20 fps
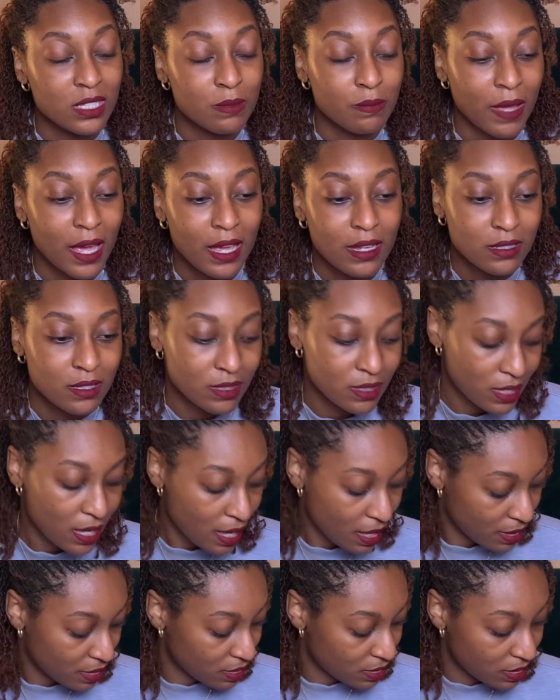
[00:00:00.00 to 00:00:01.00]
passed the
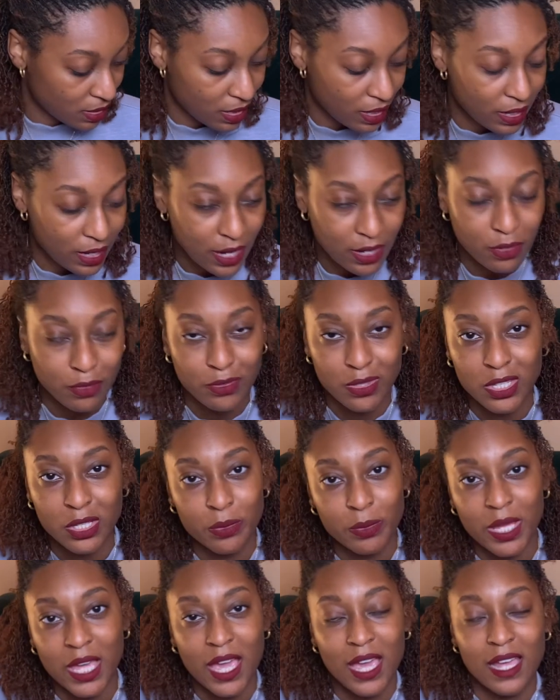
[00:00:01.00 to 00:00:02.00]
test. Like, I don't think
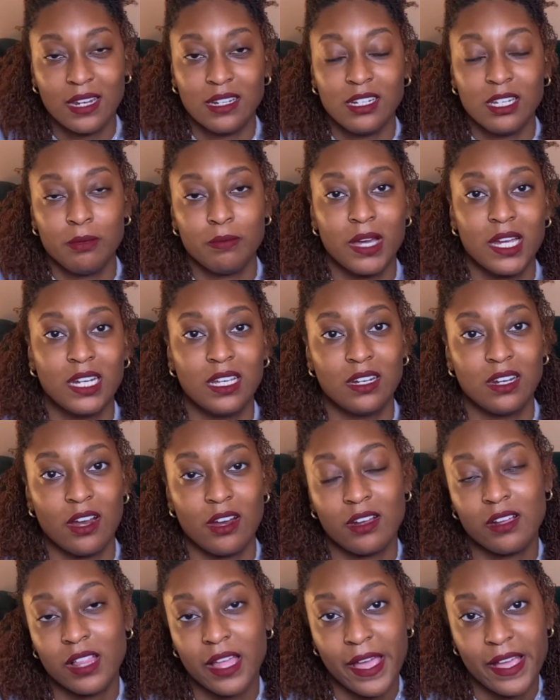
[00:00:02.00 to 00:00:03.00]
we had anybody in our
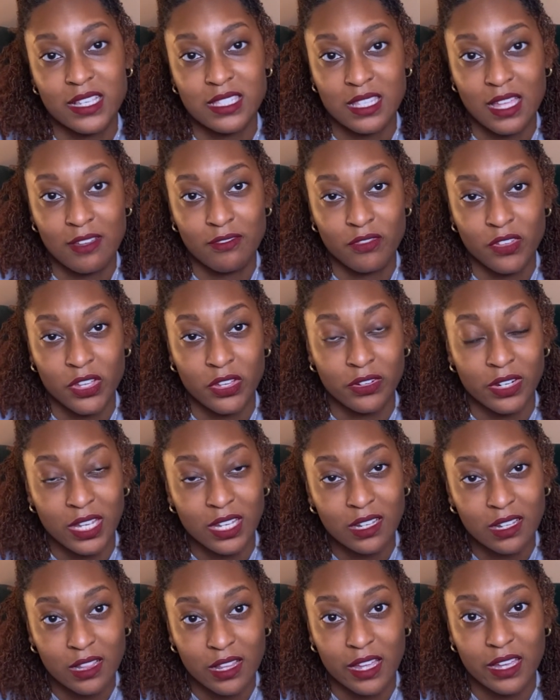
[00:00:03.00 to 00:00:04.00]
class that failed
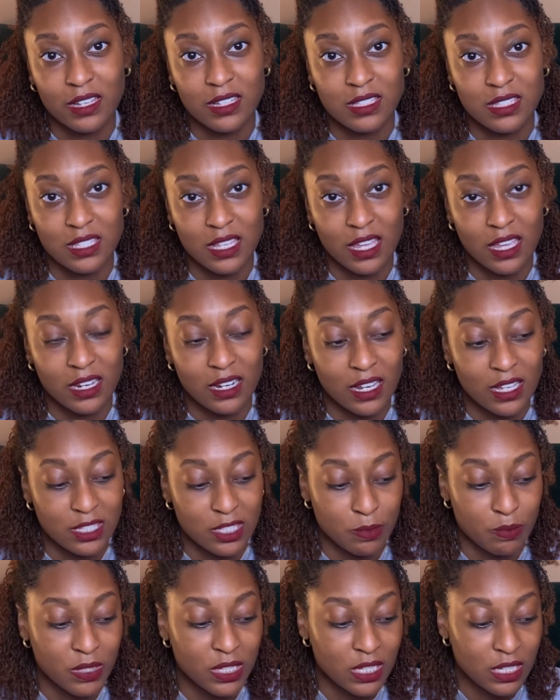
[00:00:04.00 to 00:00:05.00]
NCLEX, and that's
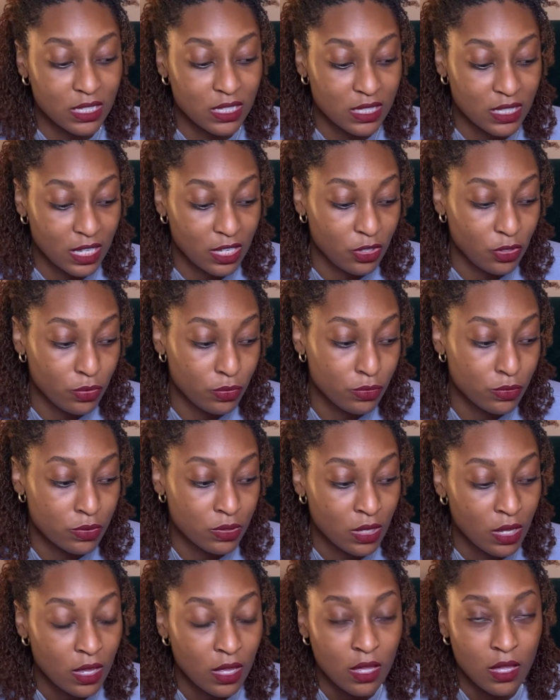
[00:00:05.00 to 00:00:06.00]
because they used
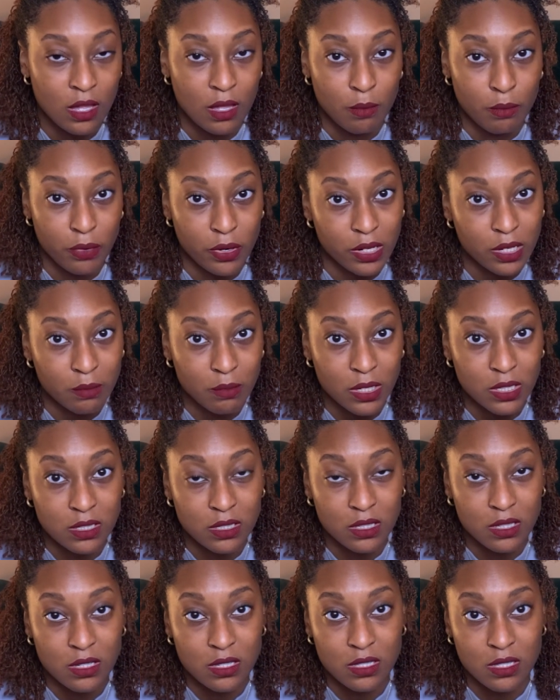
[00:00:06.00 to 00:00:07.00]
pretty much
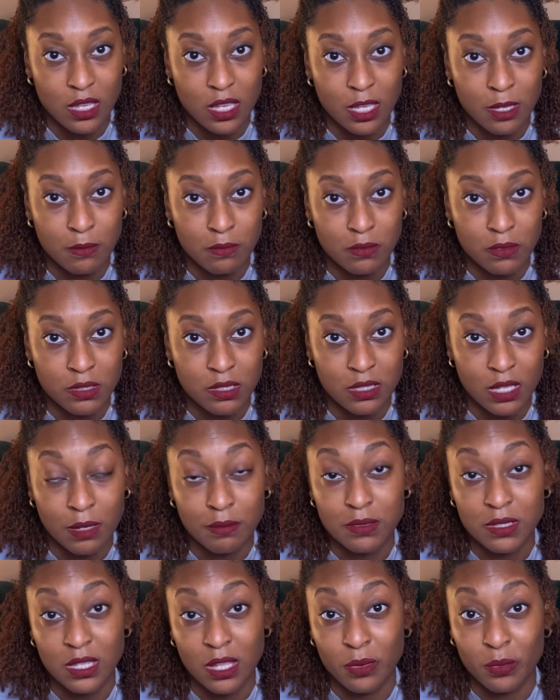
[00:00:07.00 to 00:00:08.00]
the same steps
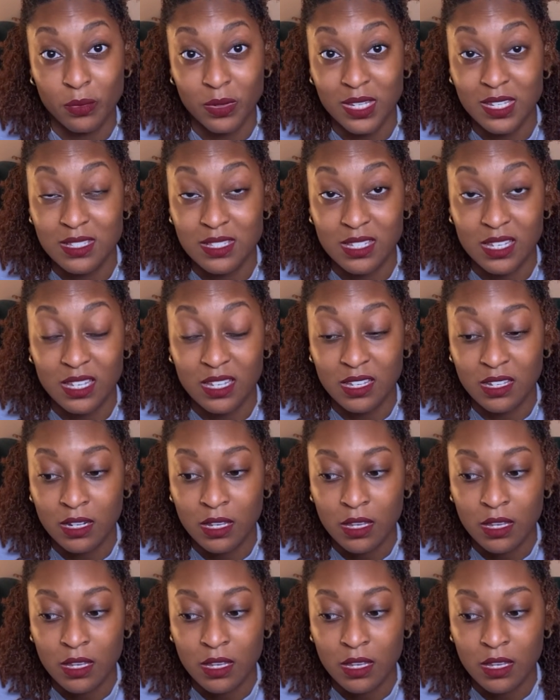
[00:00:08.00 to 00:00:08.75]
that we did,